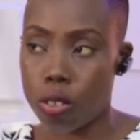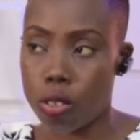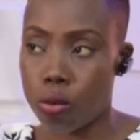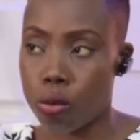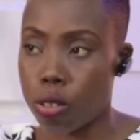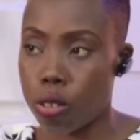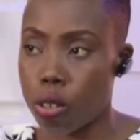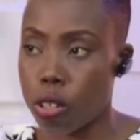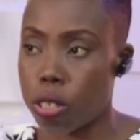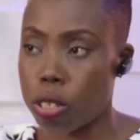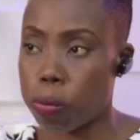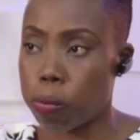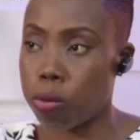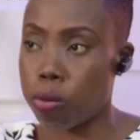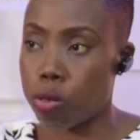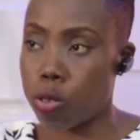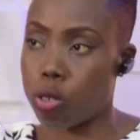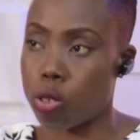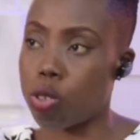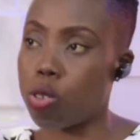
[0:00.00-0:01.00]
will not
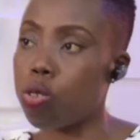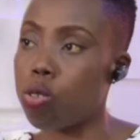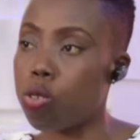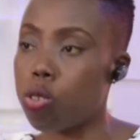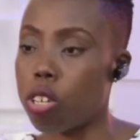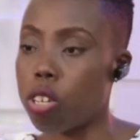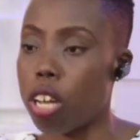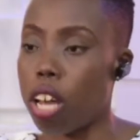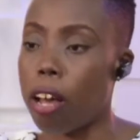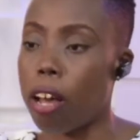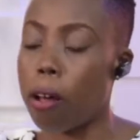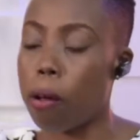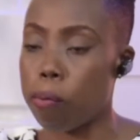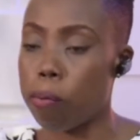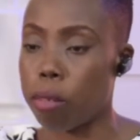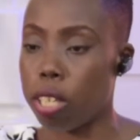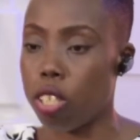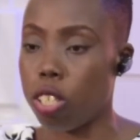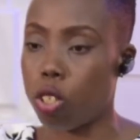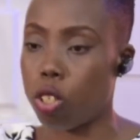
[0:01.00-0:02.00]
put you
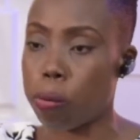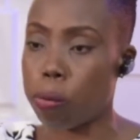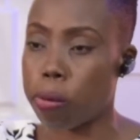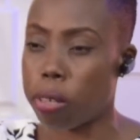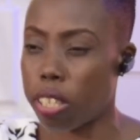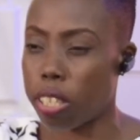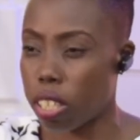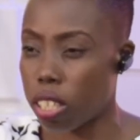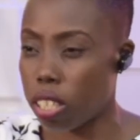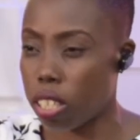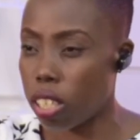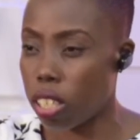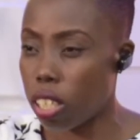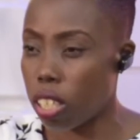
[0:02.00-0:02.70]
in jeopardy